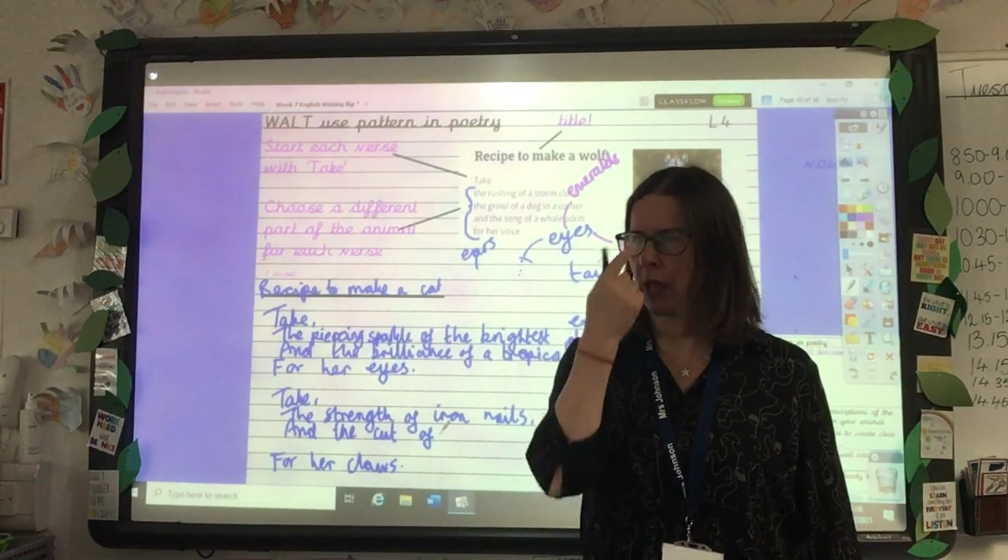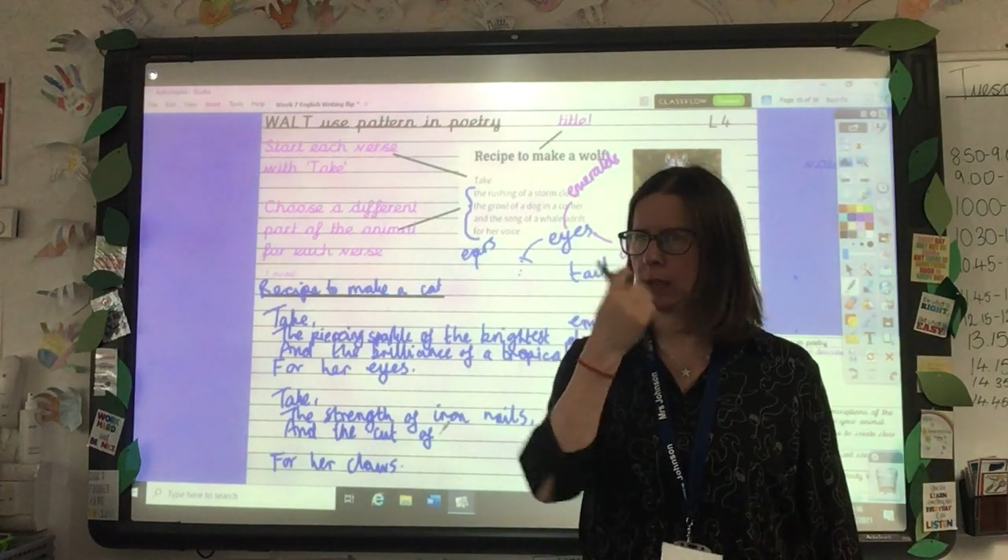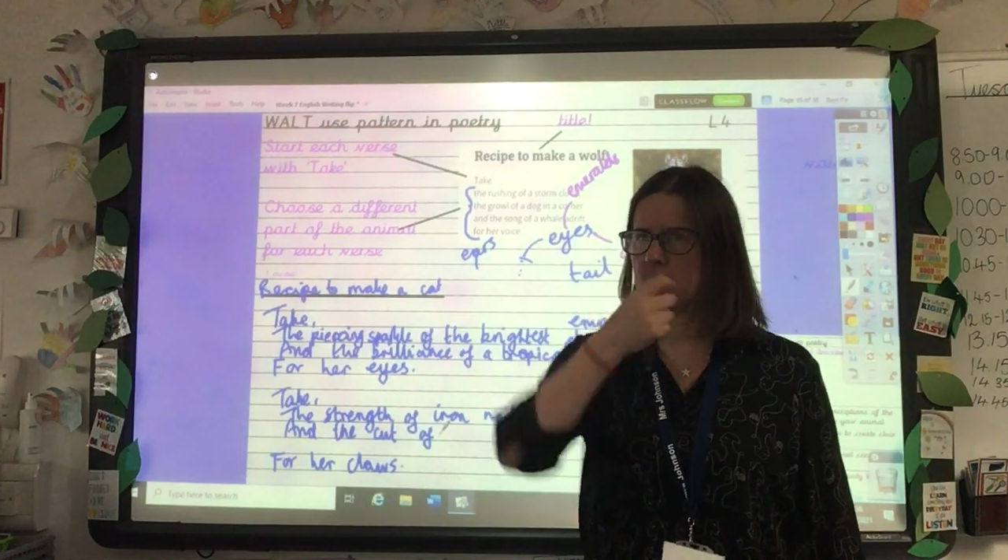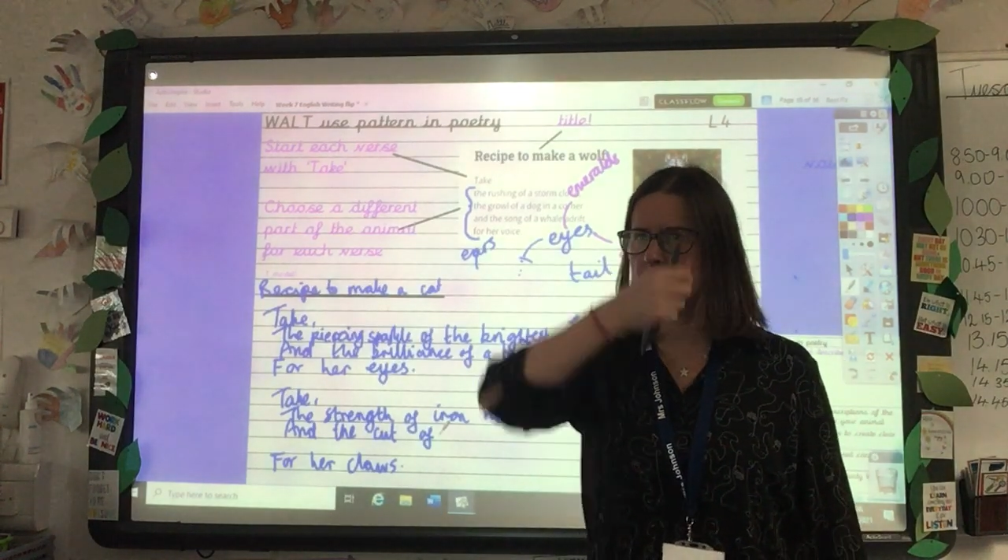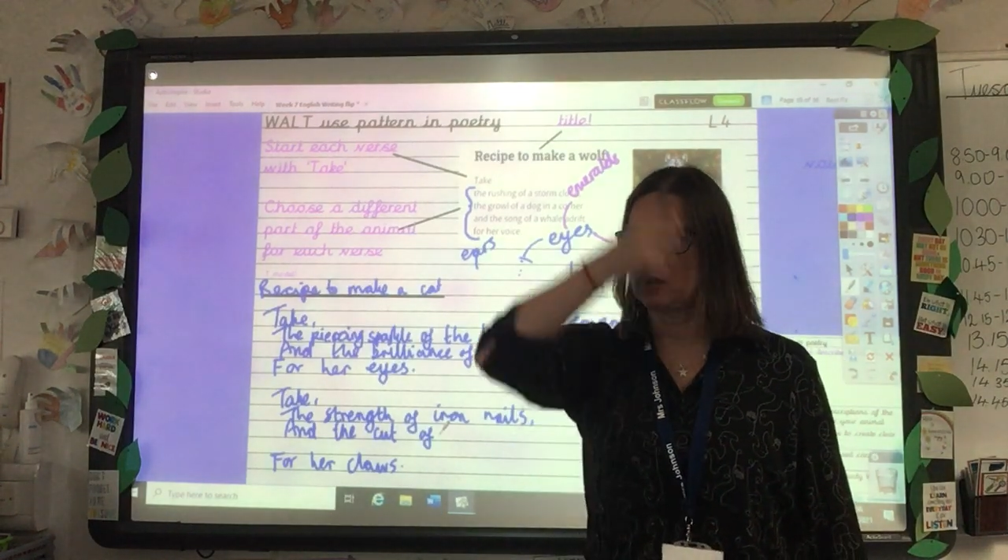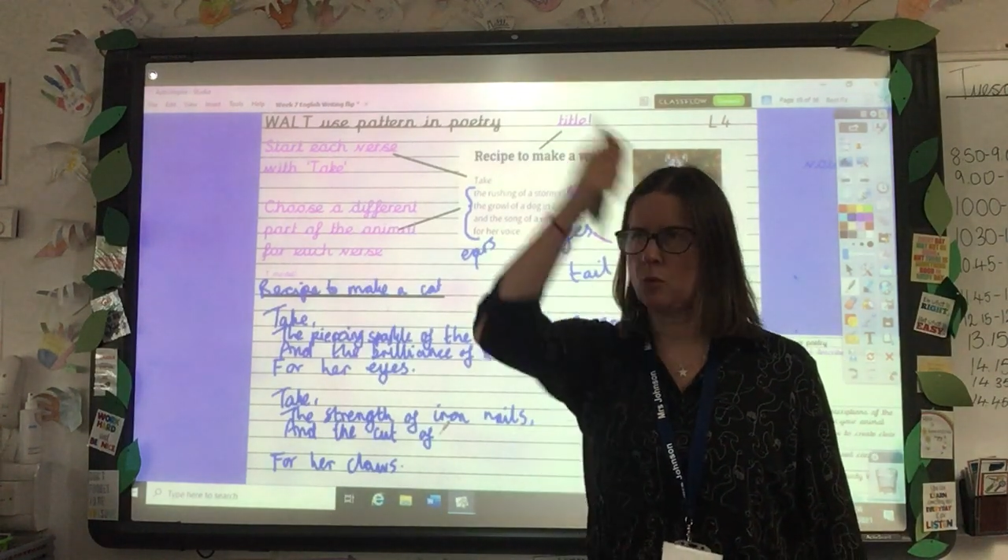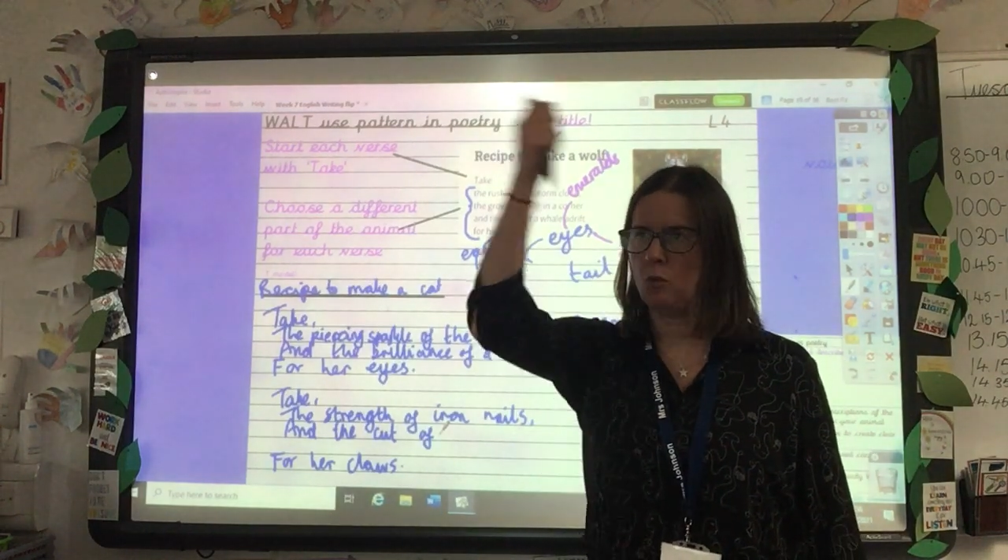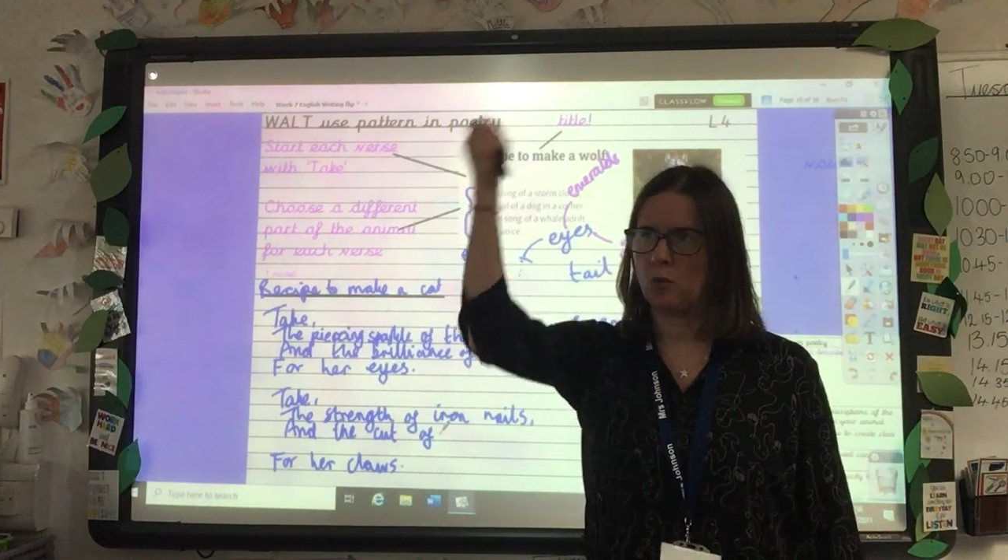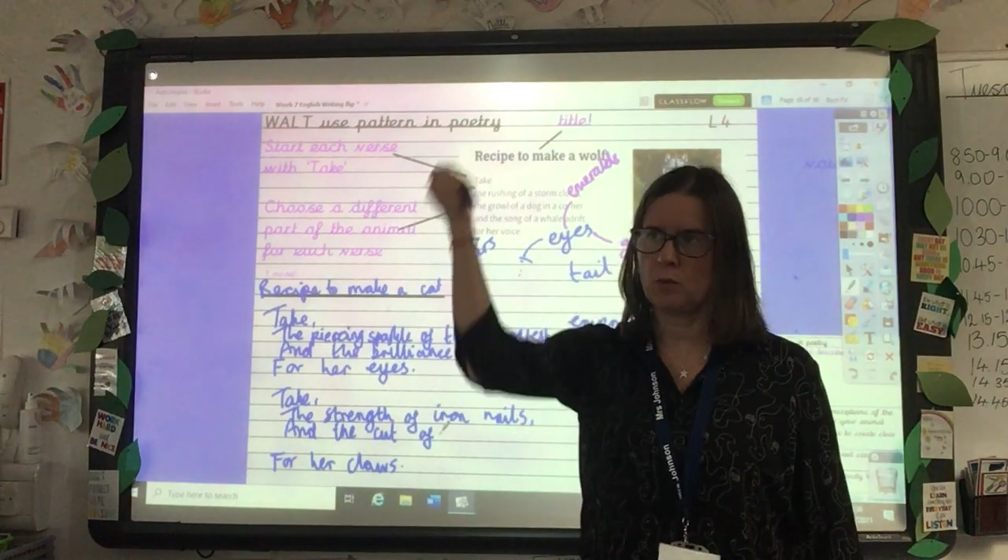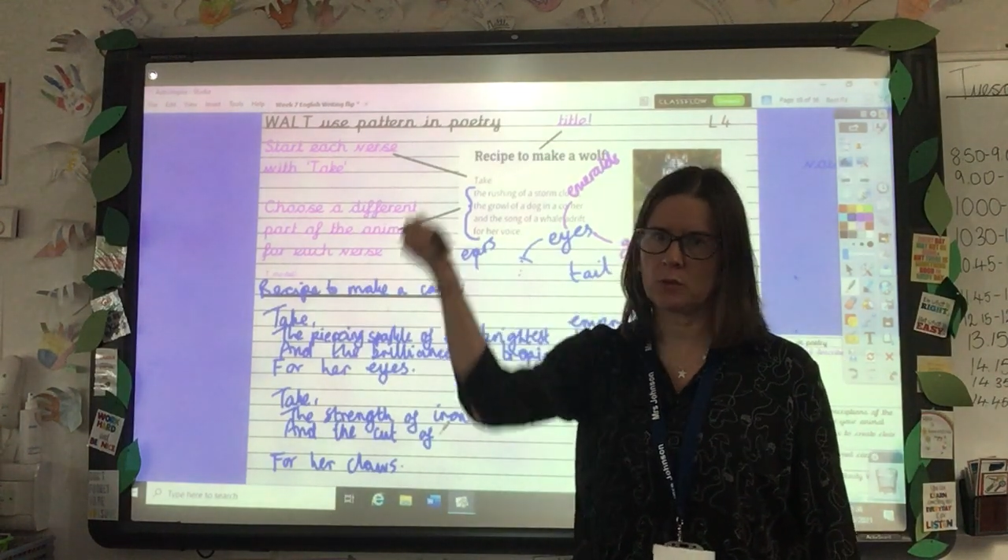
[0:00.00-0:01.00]
like a
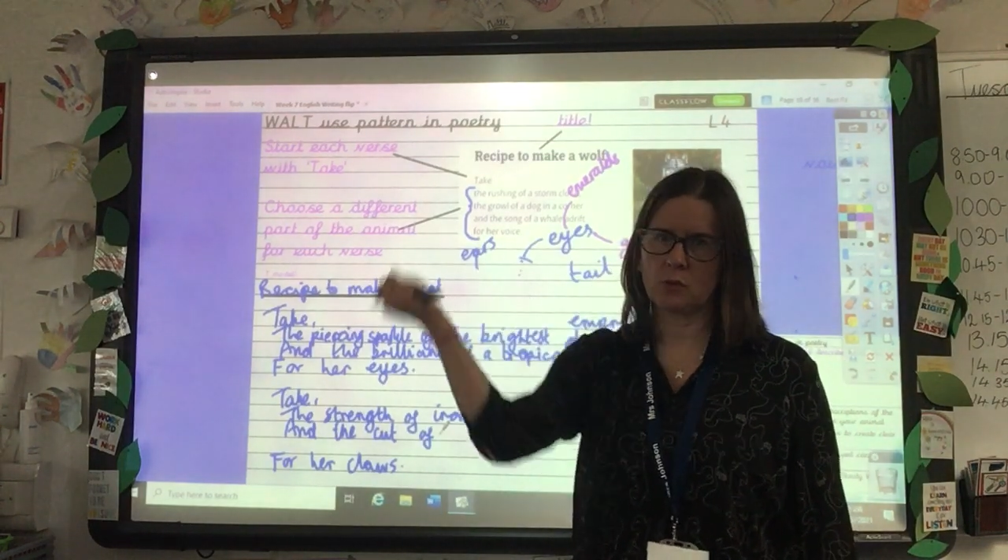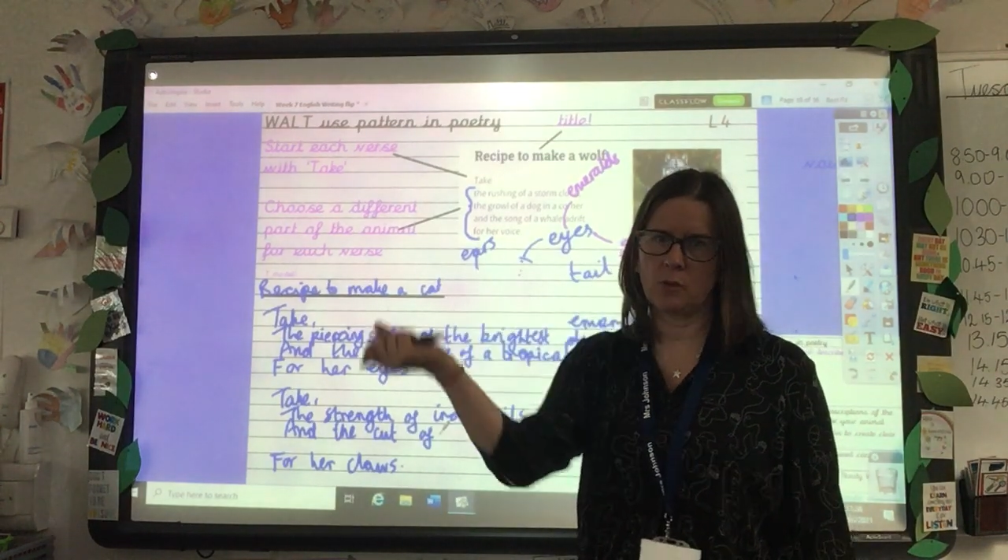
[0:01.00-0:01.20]
sword